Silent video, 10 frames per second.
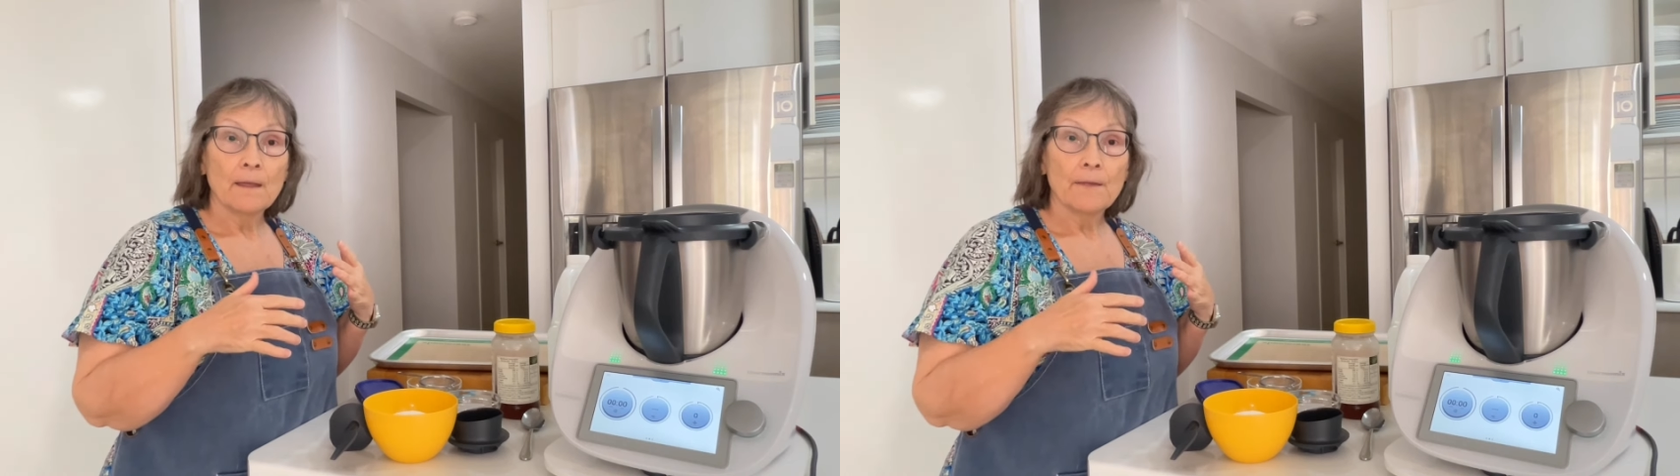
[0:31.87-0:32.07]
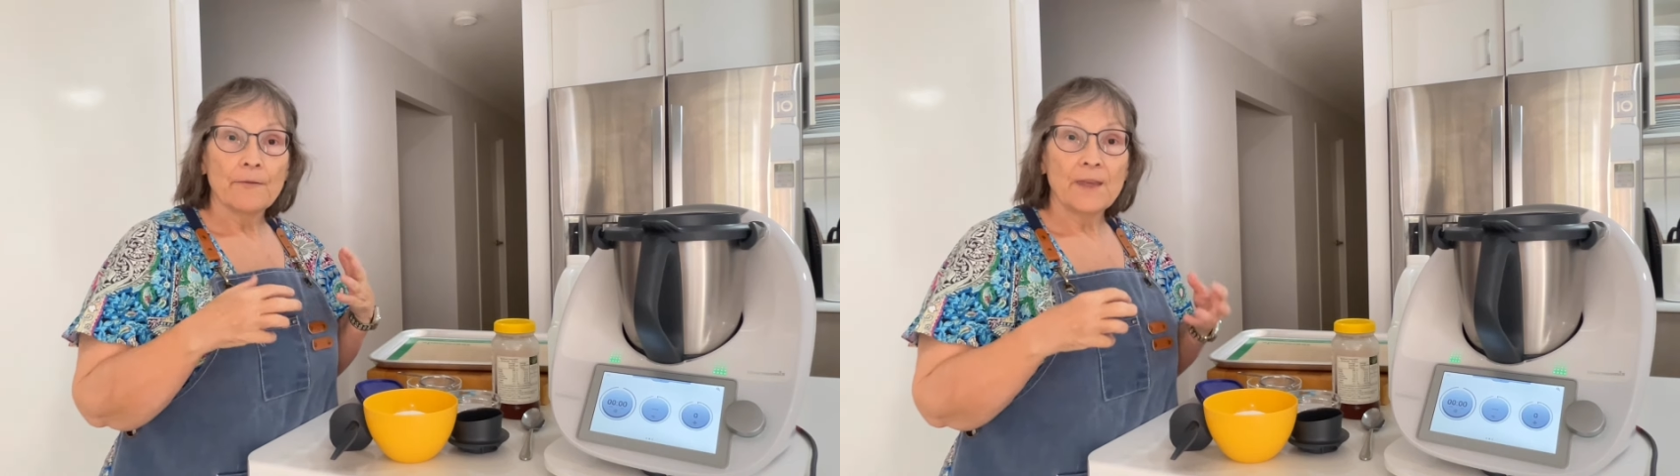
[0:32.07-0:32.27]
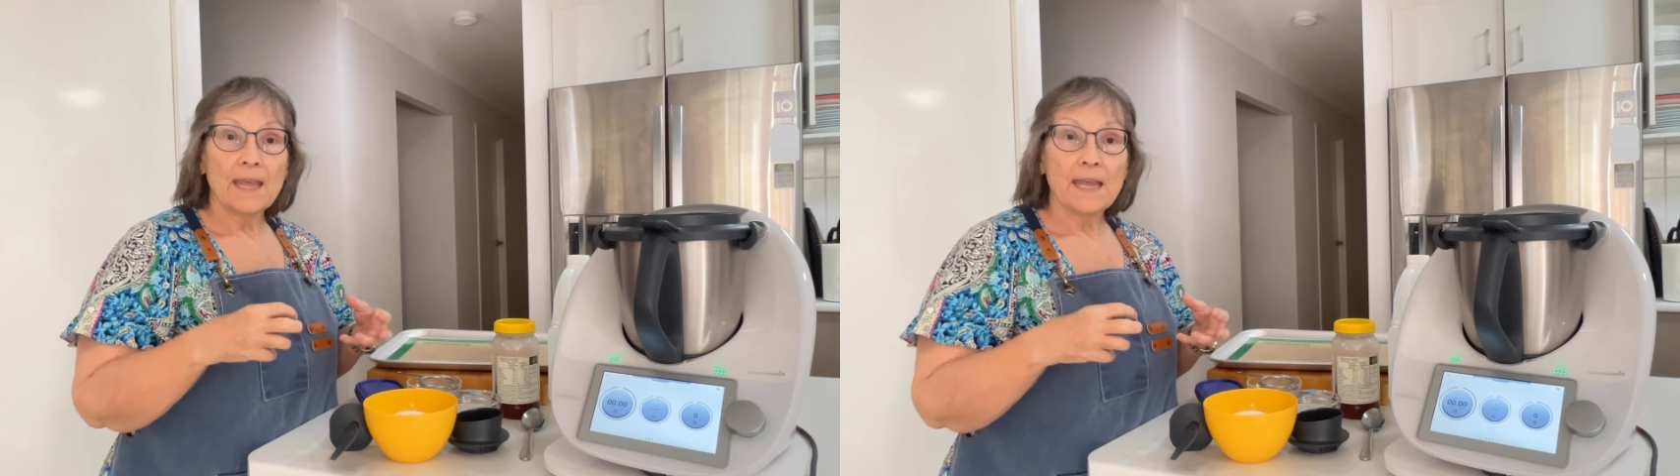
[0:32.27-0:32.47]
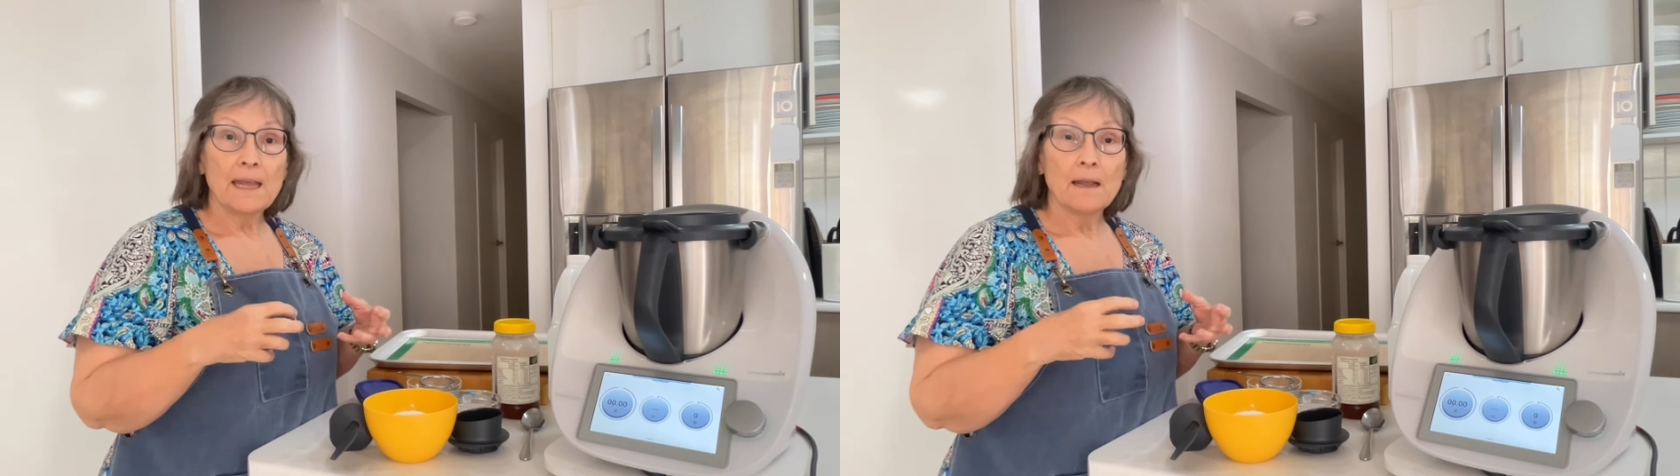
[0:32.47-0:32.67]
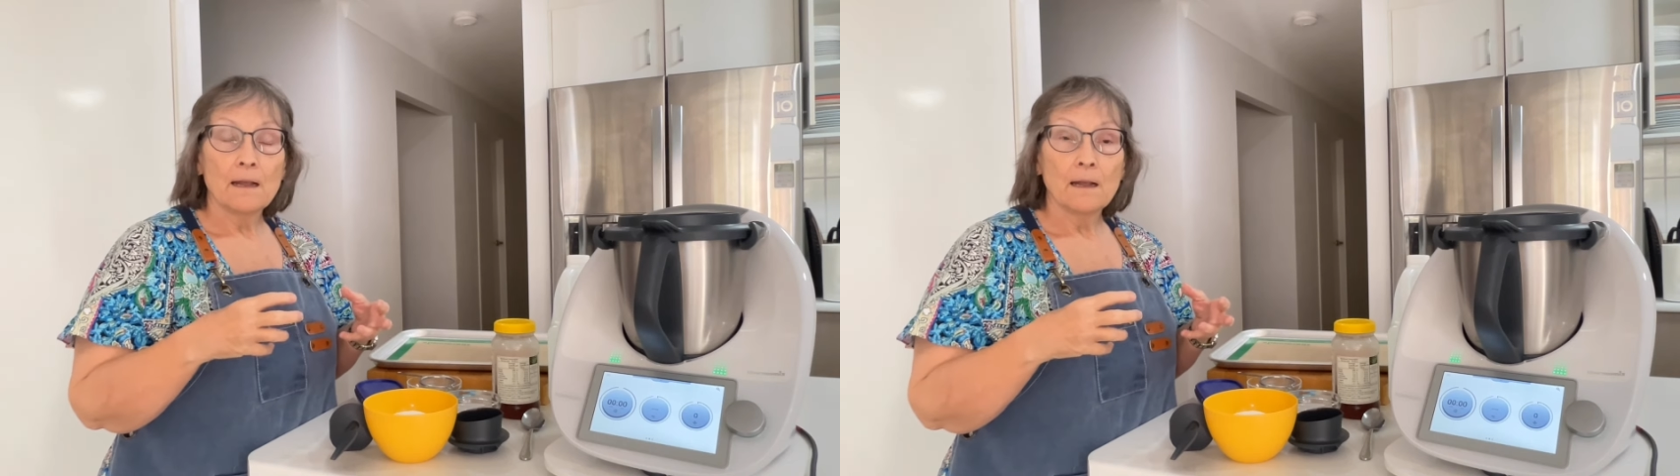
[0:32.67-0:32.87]

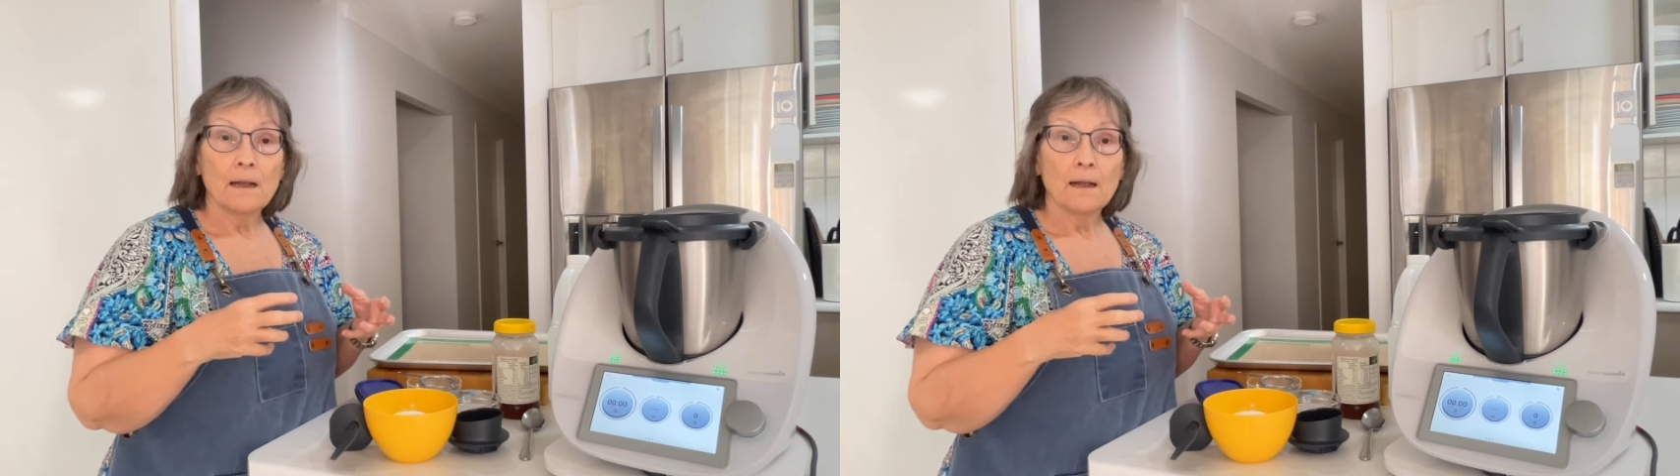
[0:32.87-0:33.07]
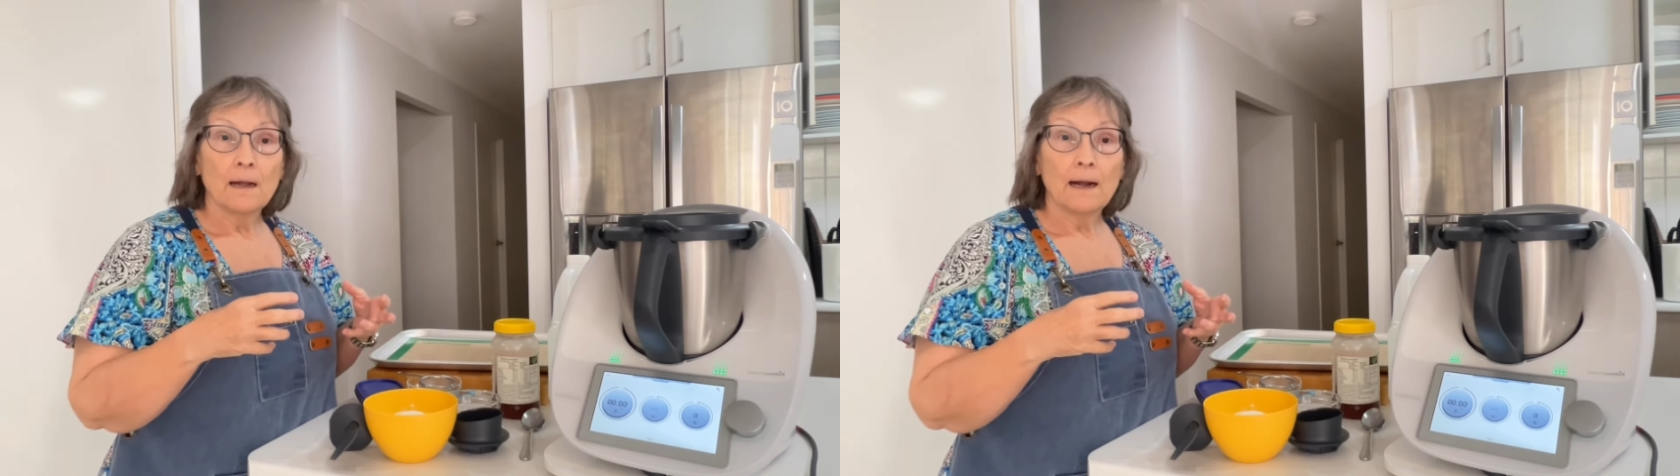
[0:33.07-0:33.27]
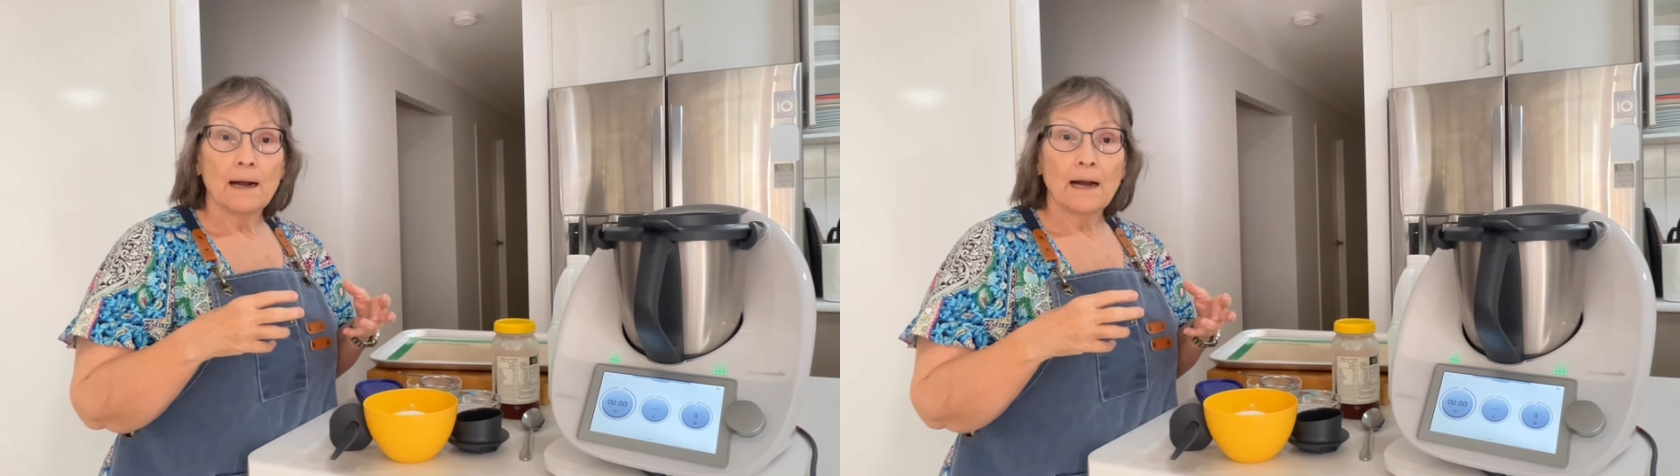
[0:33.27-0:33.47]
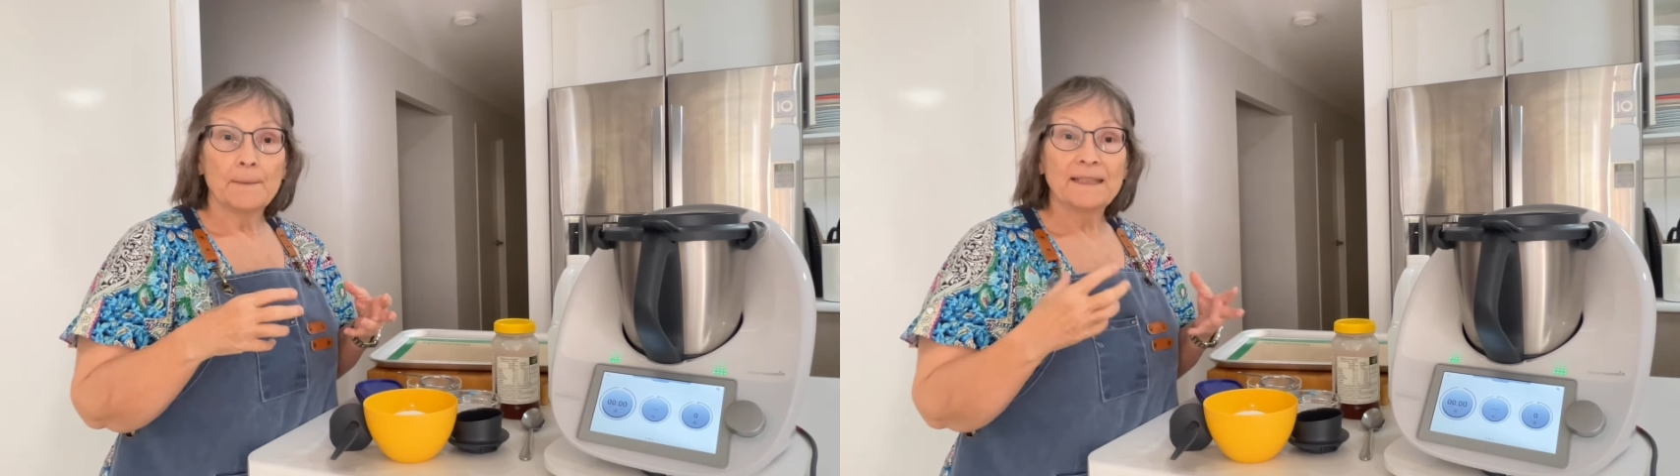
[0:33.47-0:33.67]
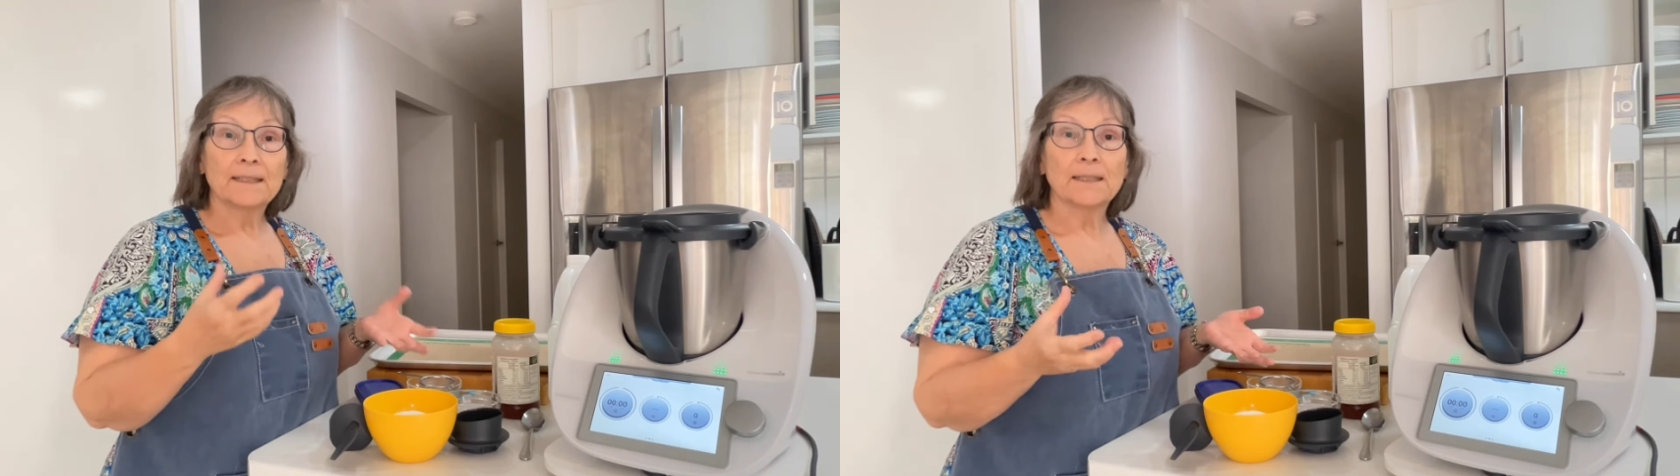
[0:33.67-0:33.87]
the, it's